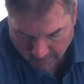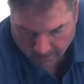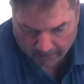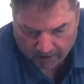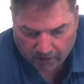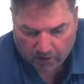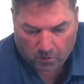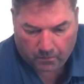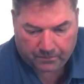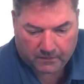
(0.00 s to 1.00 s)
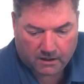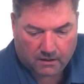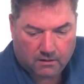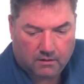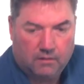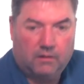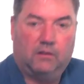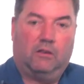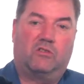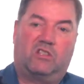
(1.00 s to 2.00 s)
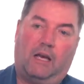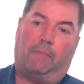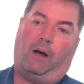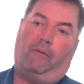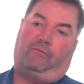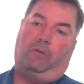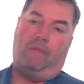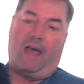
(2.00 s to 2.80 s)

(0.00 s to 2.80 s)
a little step up from